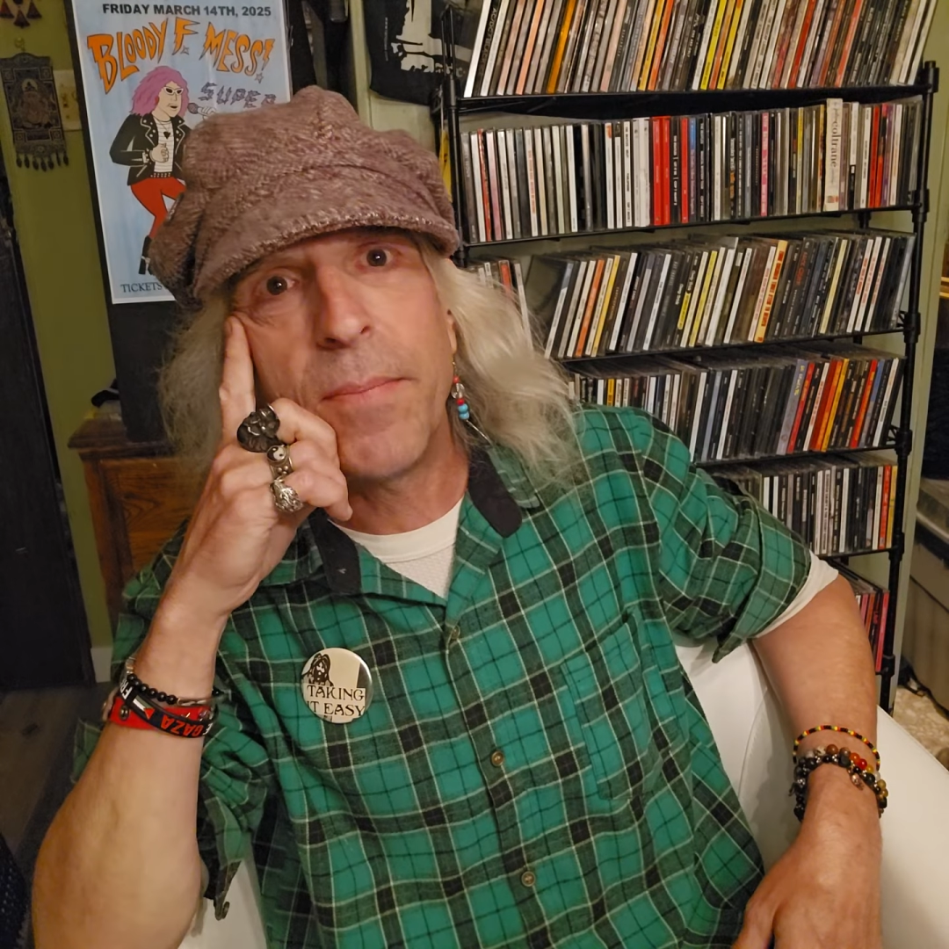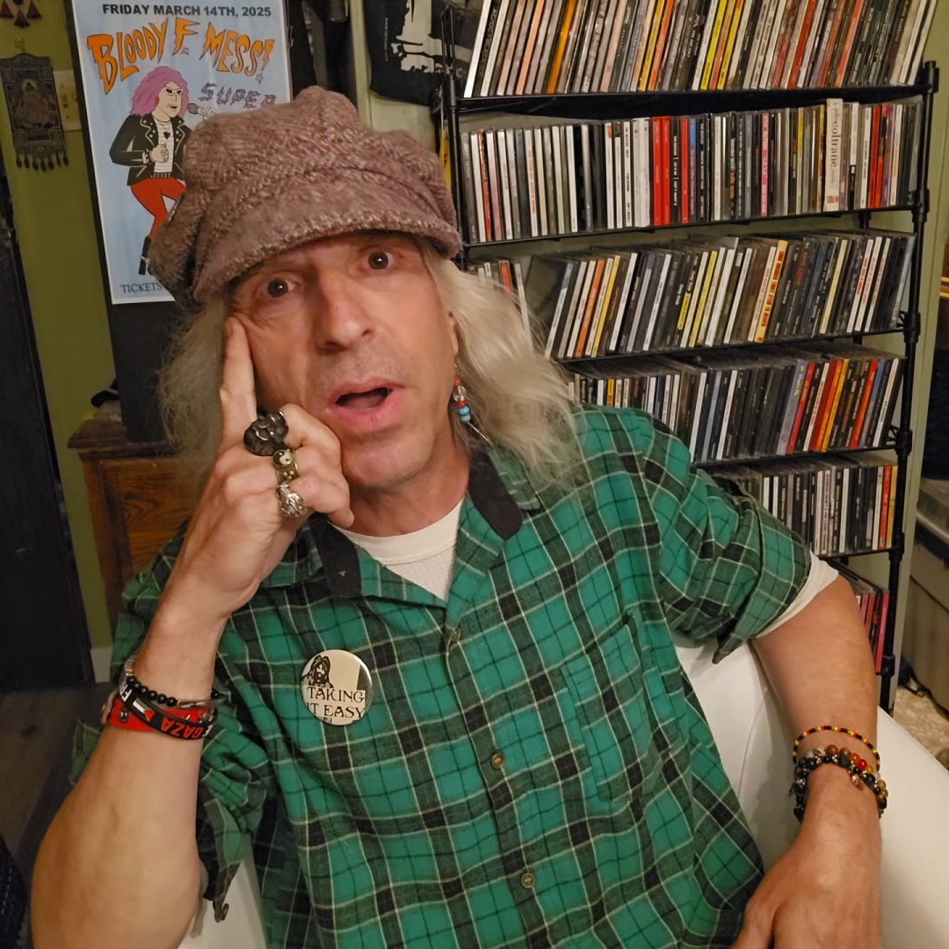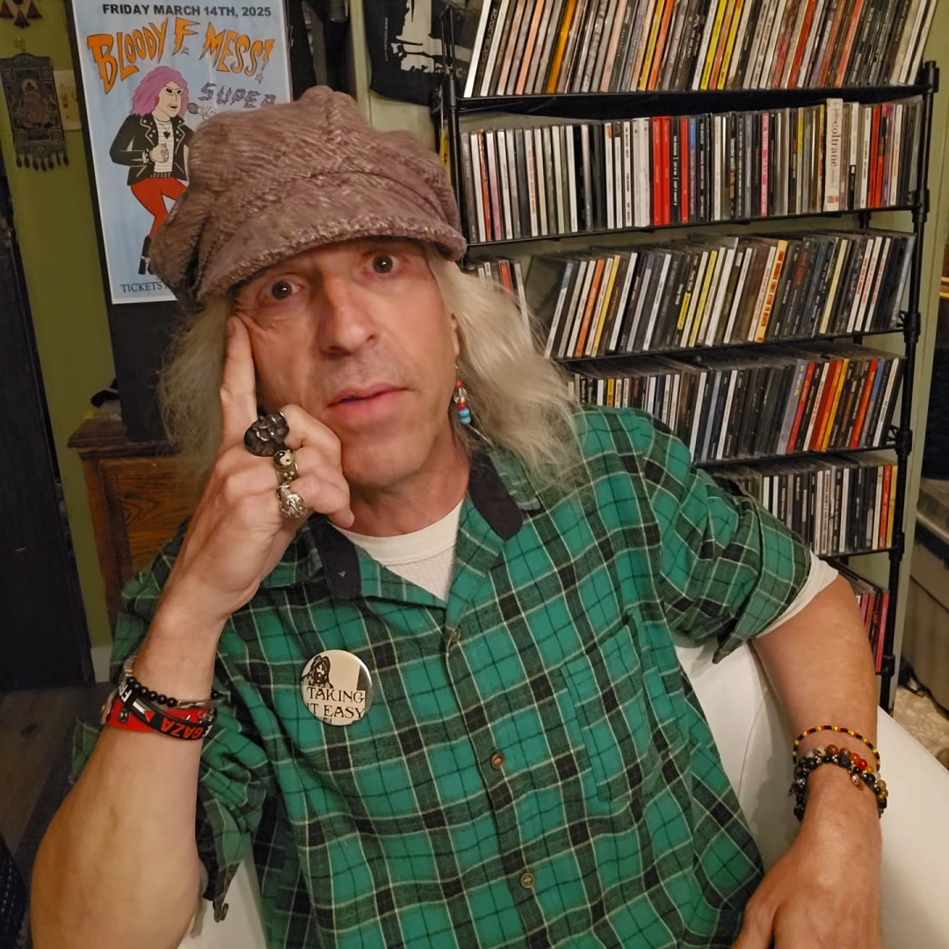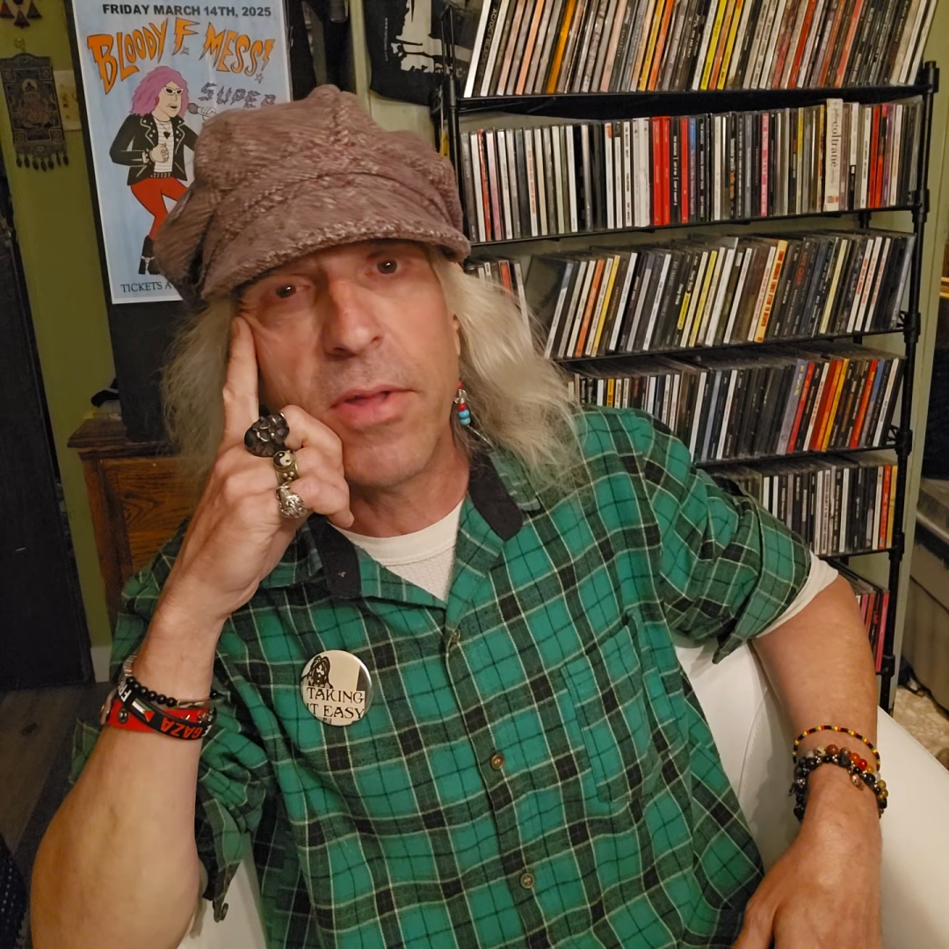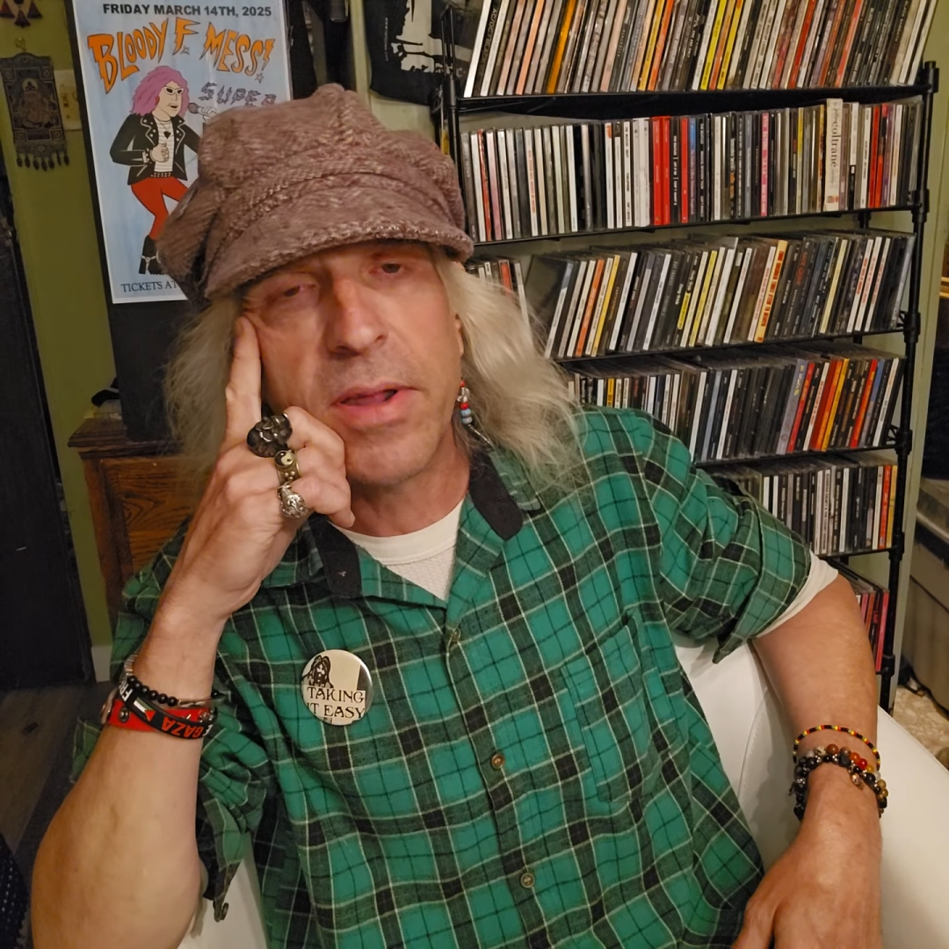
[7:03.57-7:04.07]

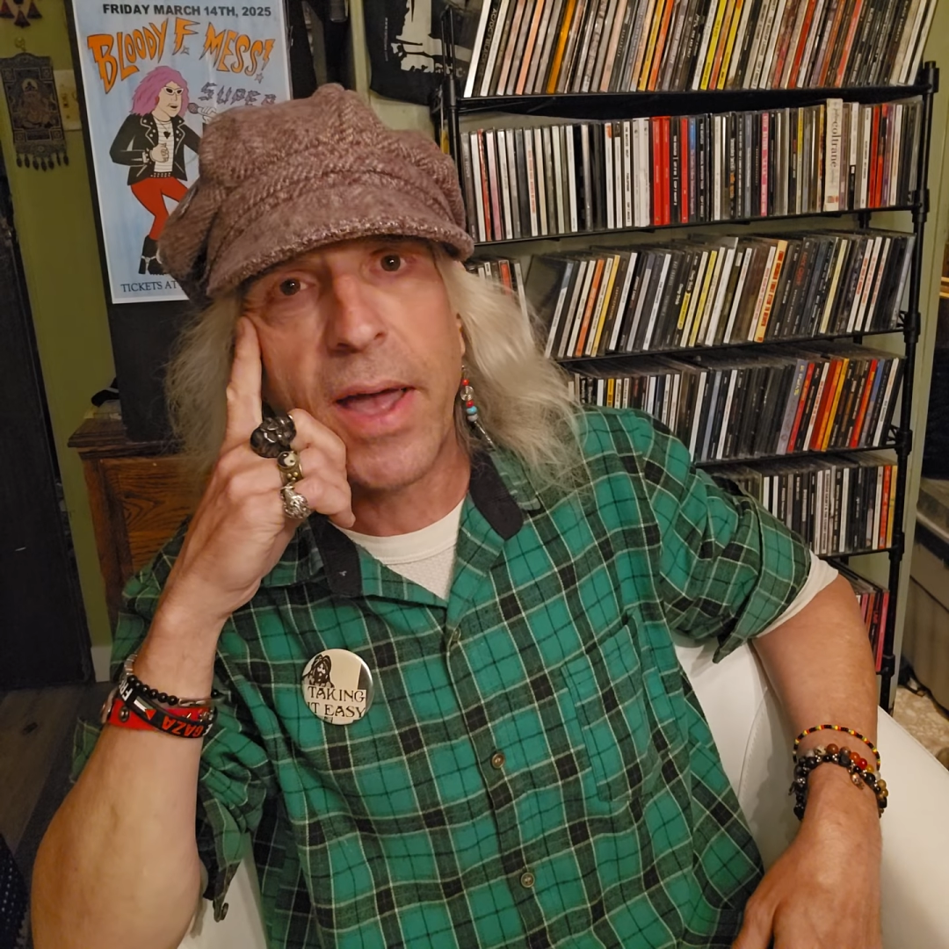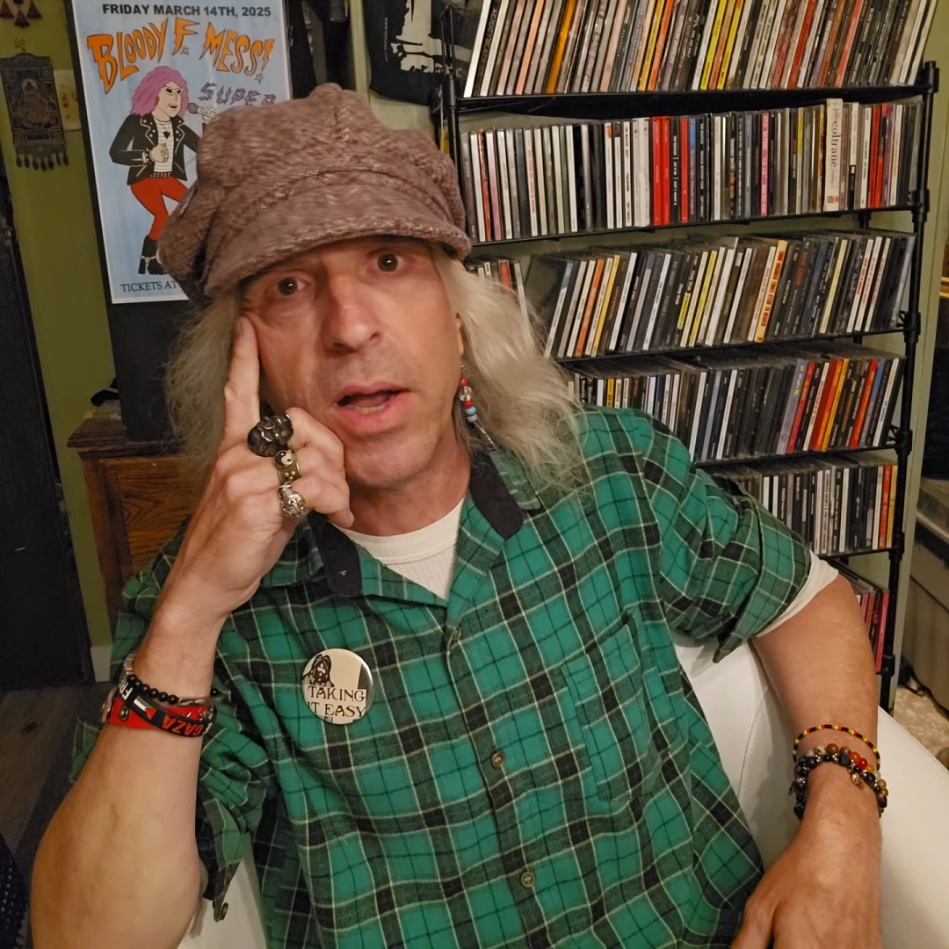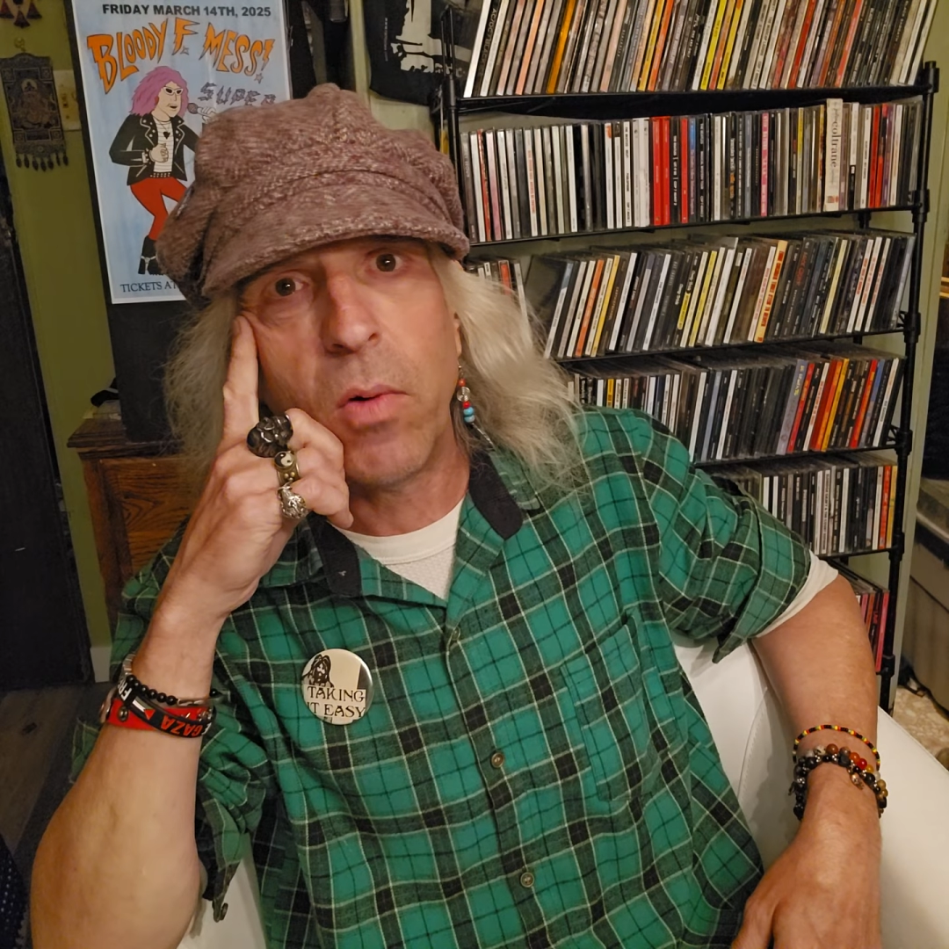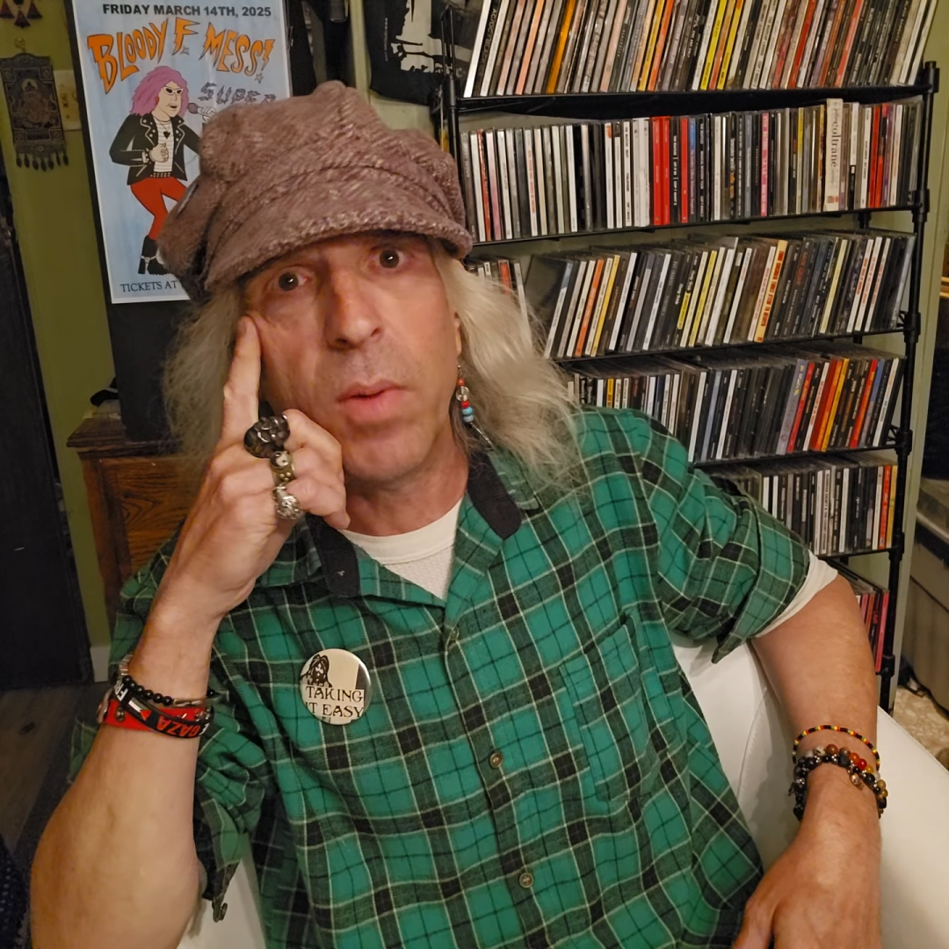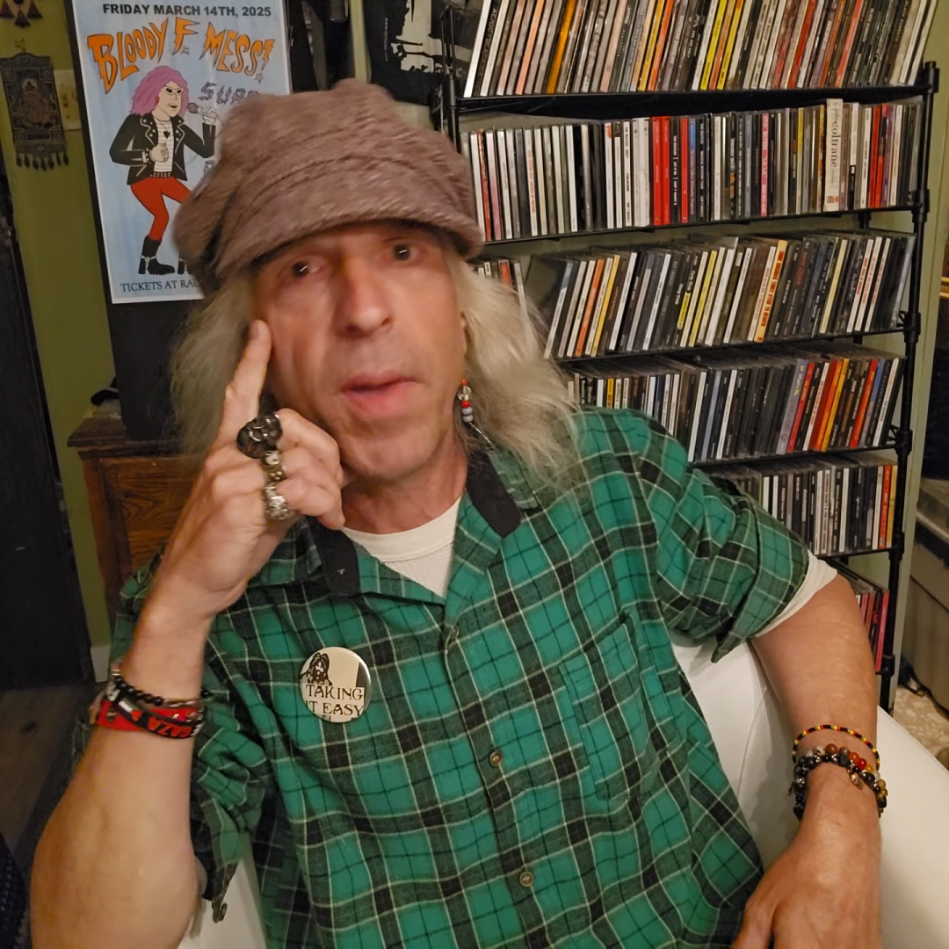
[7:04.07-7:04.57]
bugging this guy
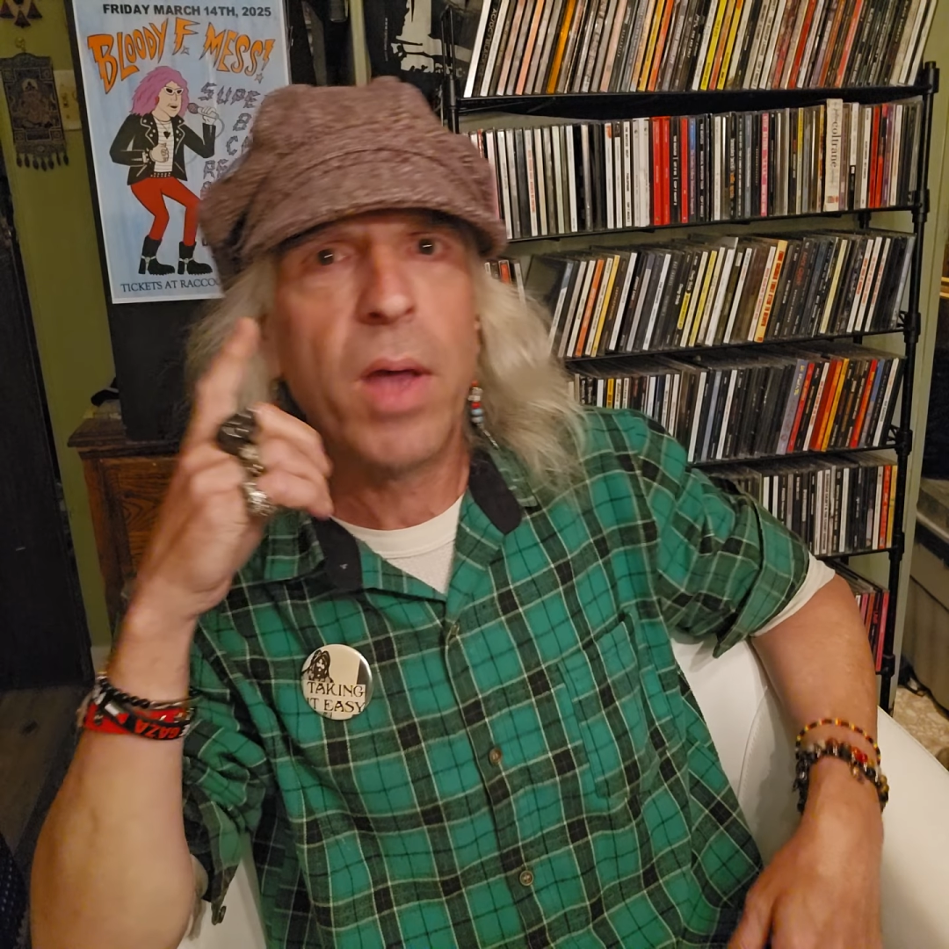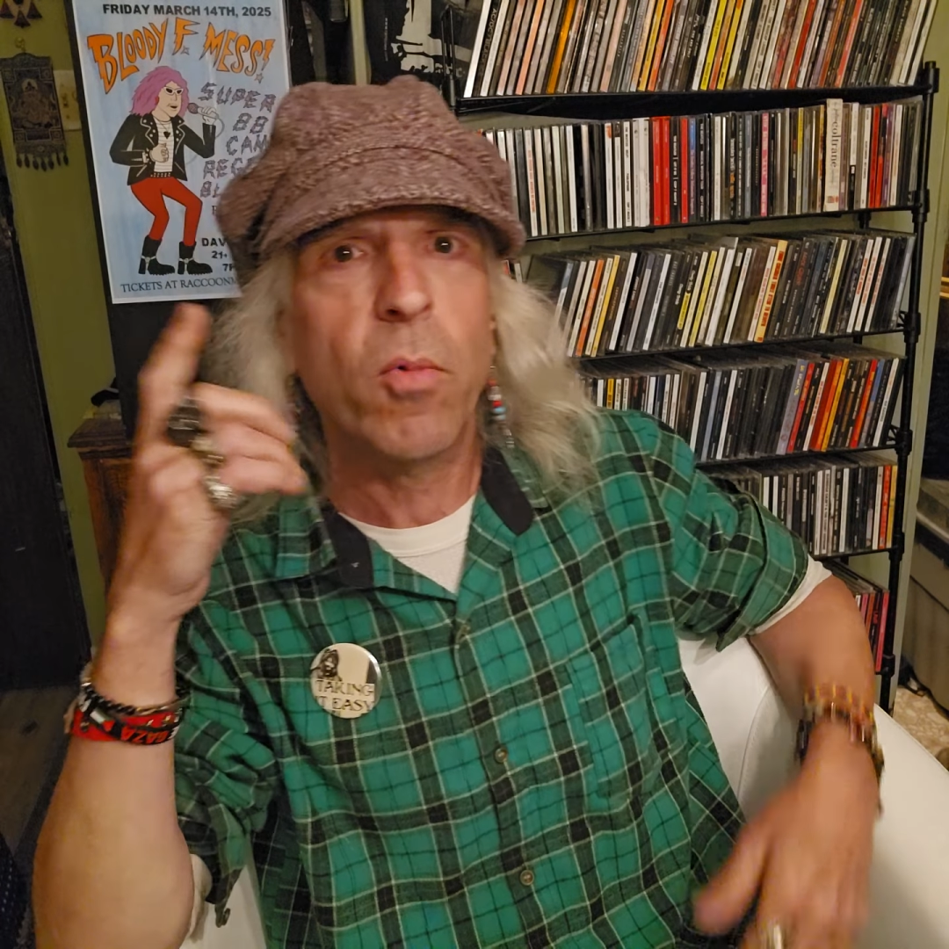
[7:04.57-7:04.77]
going, man,